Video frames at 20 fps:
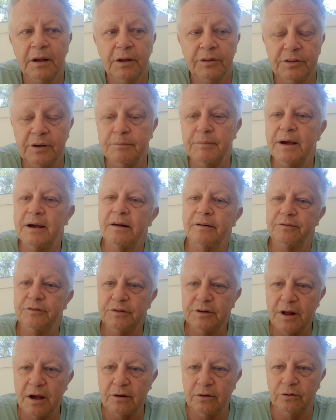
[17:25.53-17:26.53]
The amount of
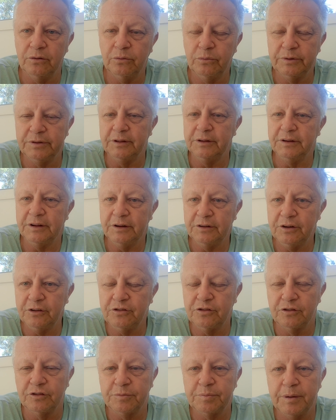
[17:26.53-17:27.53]
no within the
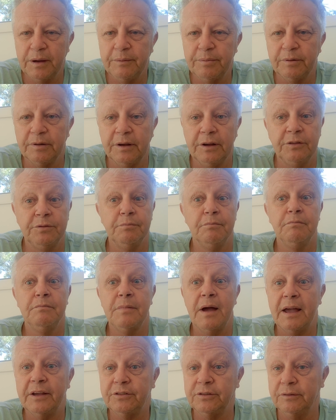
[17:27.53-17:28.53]
Indigenous people is
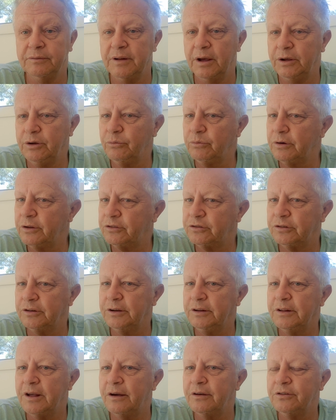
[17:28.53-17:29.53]
massive. Now, you would have
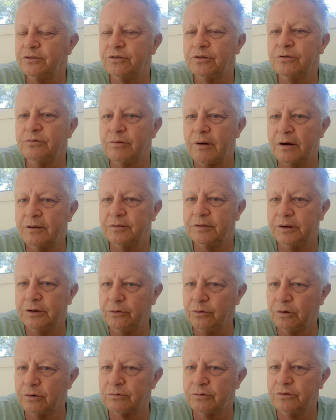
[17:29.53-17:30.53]
seen those who wrote the
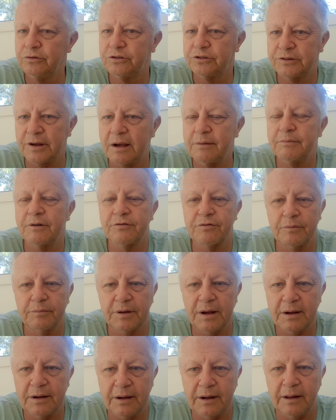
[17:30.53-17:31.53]
Uluru Statement from
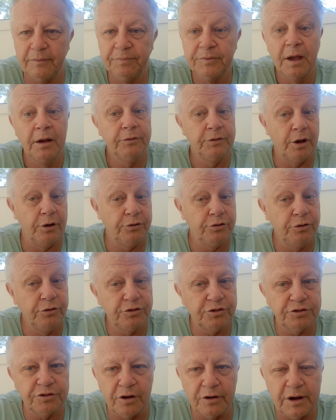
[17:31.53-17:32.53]
the Heart, those who
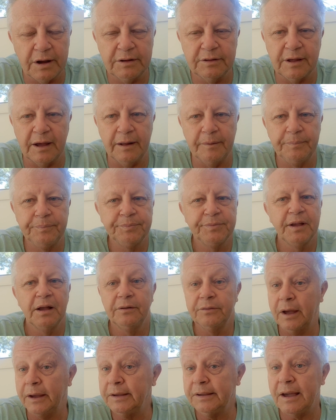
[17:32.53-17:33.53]
signed that.
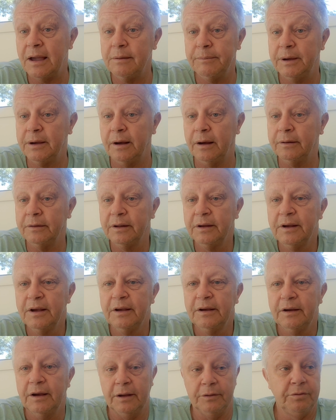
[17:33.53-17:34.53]
They came out,
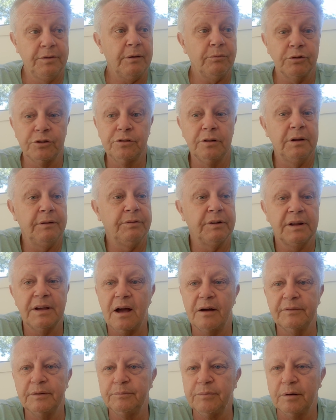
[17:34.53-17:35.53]
and that wasn't even
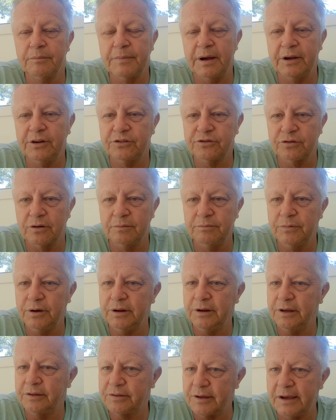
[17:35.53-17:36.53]
covered by mainstream
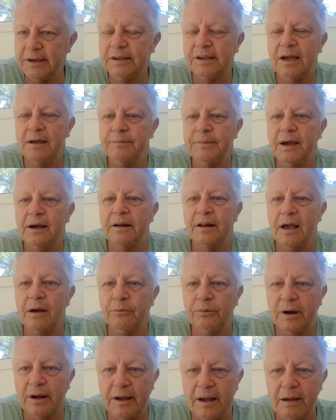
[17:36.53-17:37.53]
media. They came out
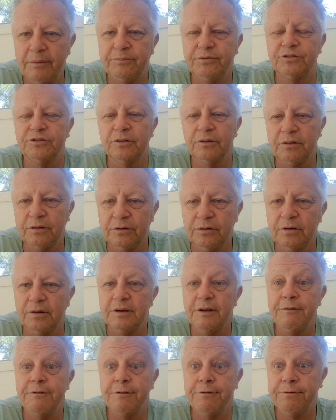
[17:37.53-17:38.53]
and were
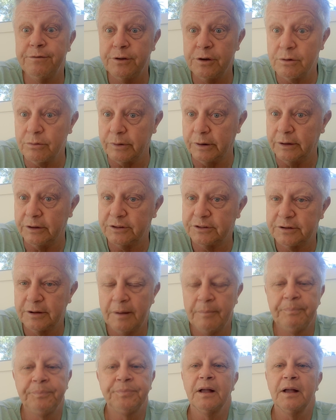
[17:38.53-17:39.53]
absolutely furious
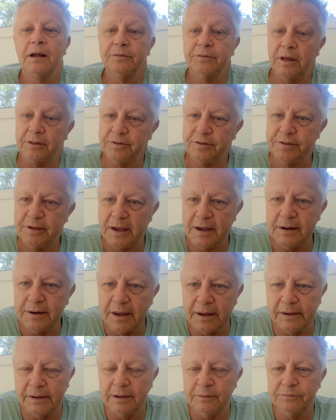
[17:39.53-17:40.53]
that their
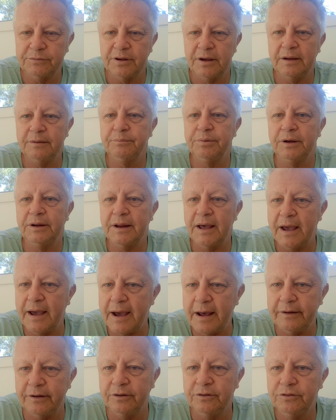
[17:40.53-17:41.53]
names had been
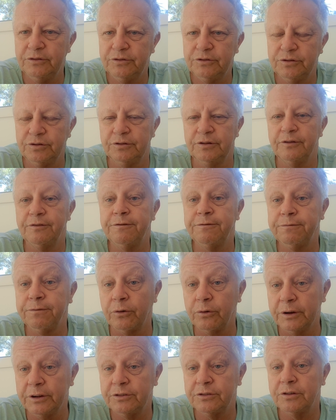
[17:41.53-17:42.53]
added to the
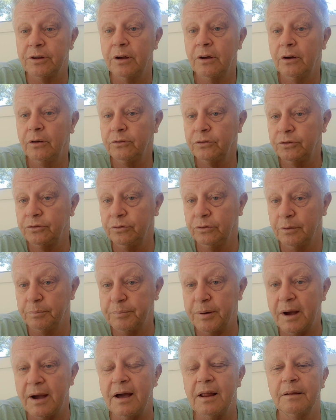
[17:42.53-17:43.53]
Voice to the
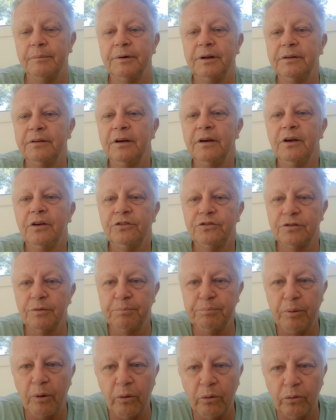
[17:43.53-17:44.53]
Parliament
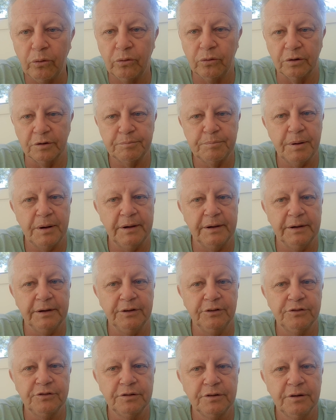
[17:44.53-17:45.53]
support
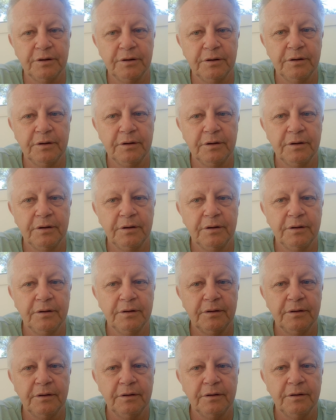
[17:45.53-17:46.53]
page.
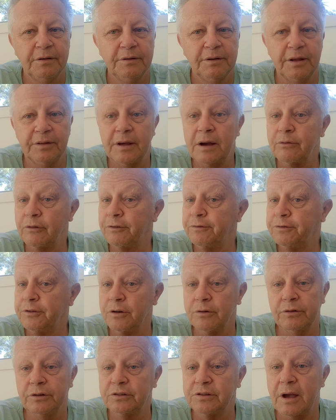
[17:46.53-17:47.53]
Now, they were
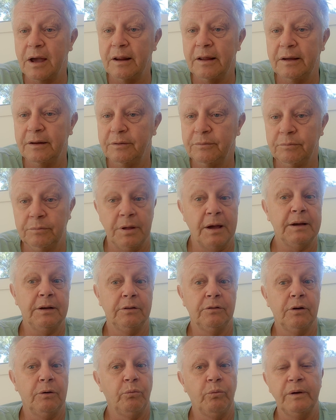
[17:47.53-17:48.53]
furious when
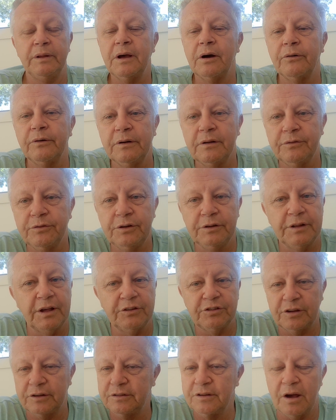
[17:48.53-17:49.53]
they were interviewed, they
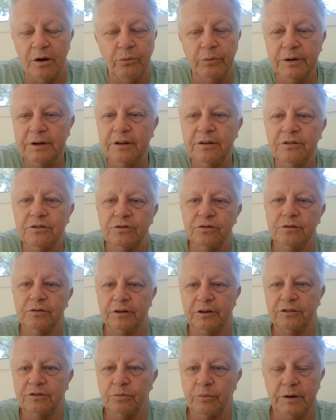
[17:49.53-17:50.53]
said, no, we didn't do
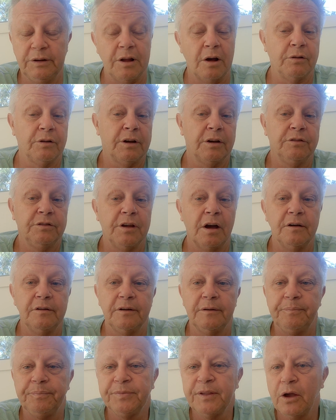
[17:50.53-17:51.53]
this. We don't condone
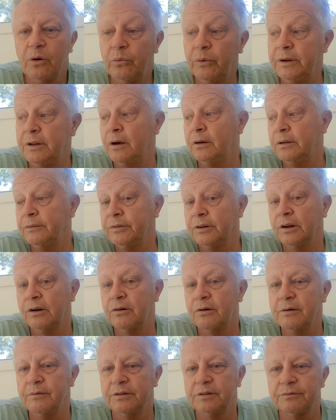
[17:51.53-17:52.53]
it. We don't even
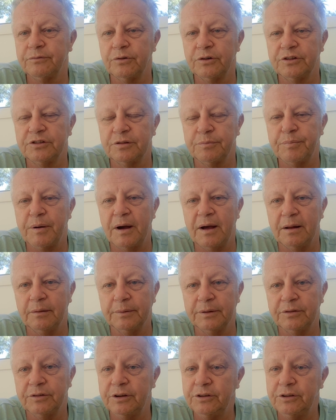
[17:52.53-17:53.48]
agree with the Voice to Parliament.